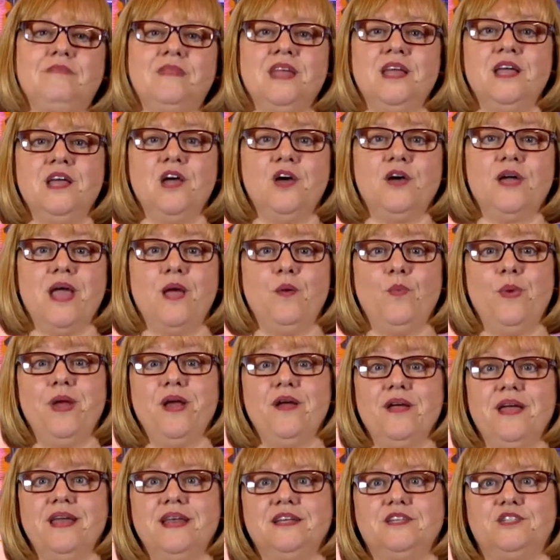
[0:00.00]
Okay, we're
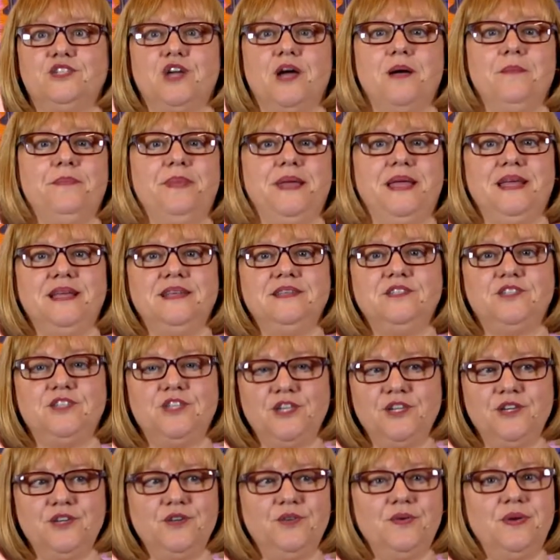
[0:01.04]
going to jump
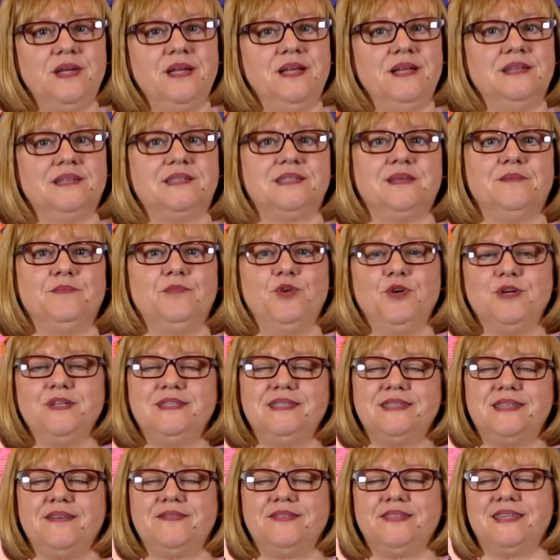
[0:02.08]
into some good
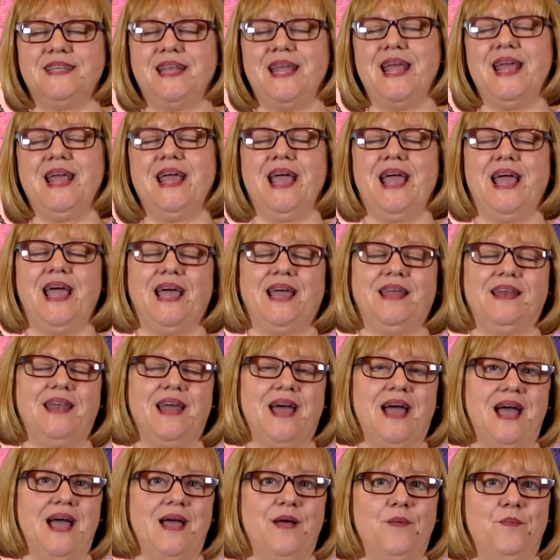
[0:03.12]
stuff today, and
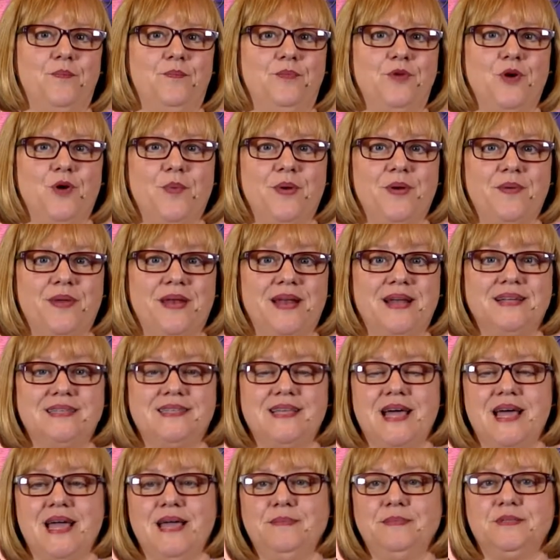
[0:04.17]
I don't want to run out of
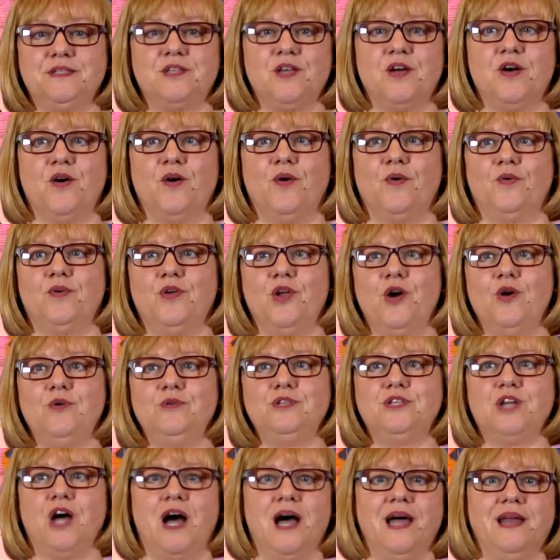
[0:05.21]
time, so no
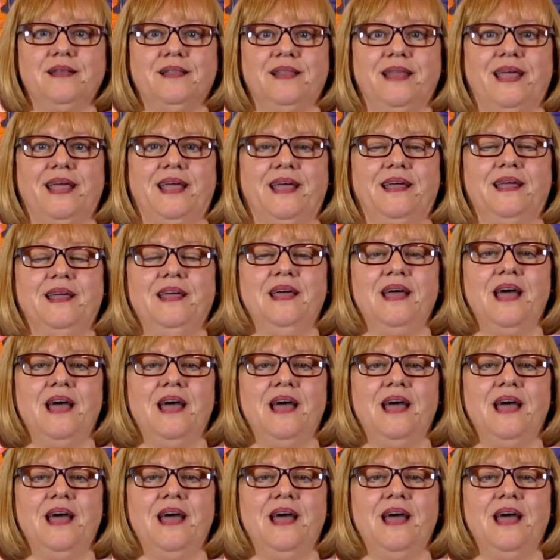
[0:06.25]
dawdling.